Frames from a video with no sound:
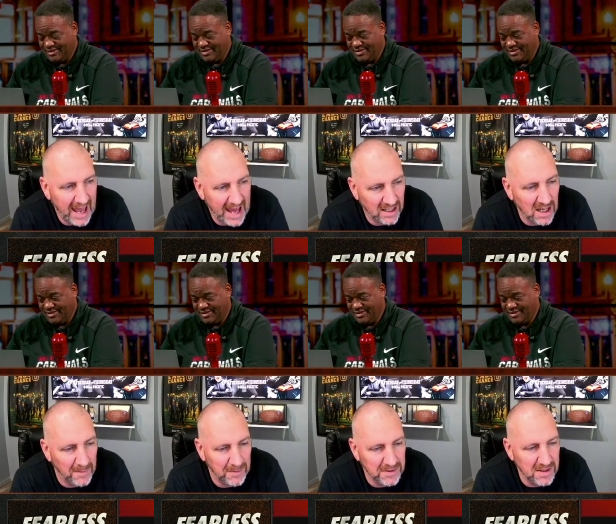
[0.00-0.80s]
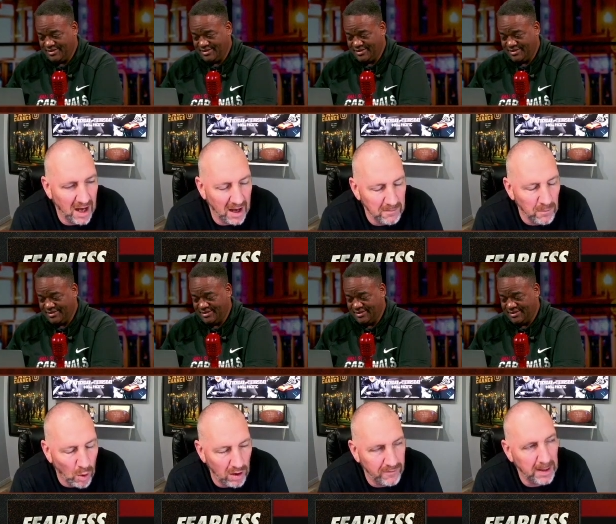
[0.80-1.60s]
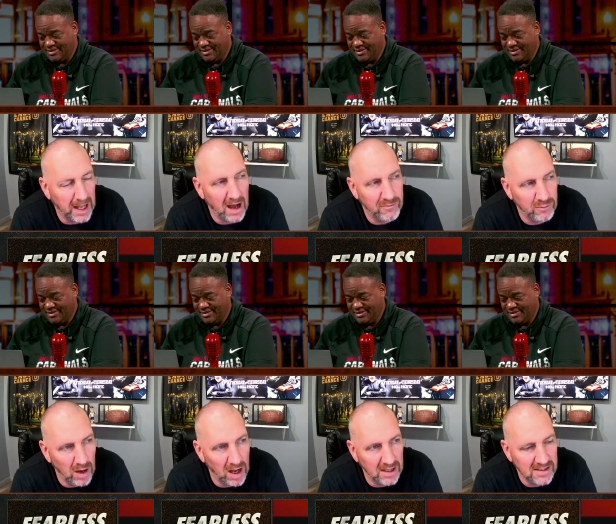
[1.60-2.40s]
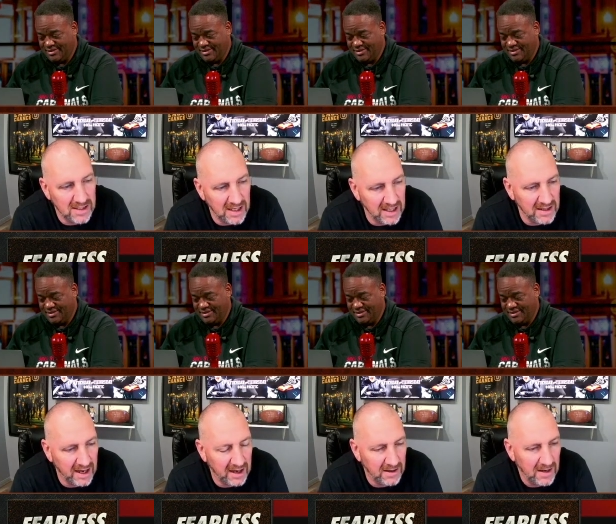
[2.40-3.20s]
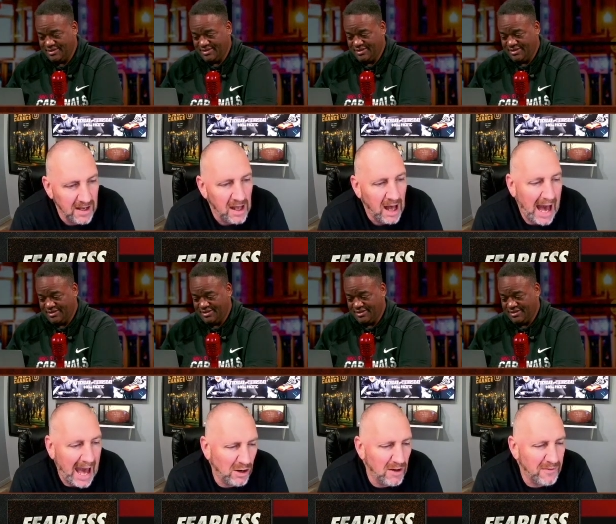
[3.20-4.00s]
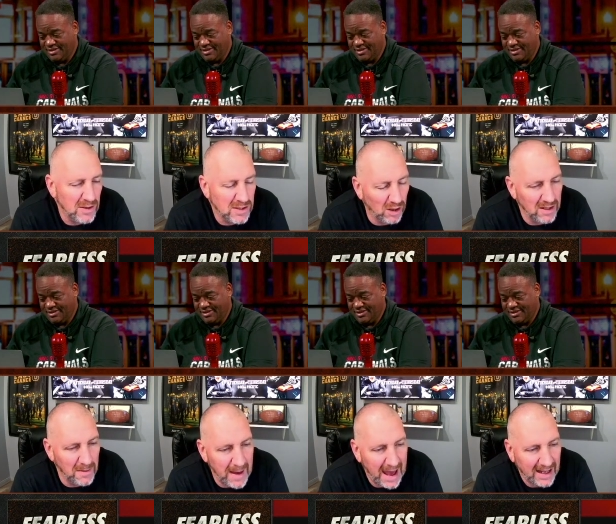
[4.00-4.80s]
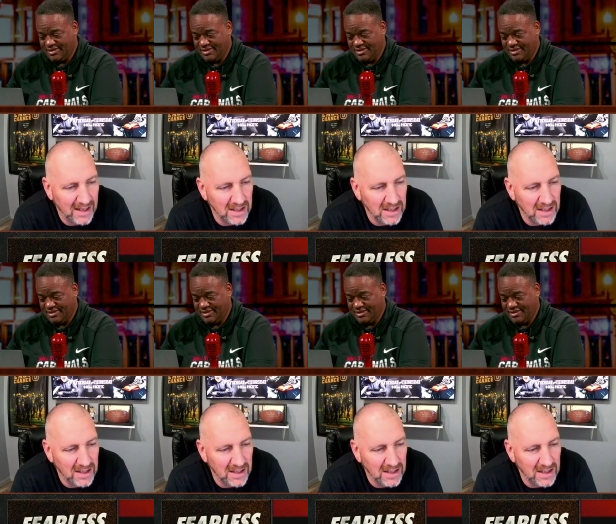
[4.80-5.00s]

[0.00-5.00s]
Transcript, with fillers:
Speaker 1: had a couple more playoff runs in there. I don't know if he was holding them back.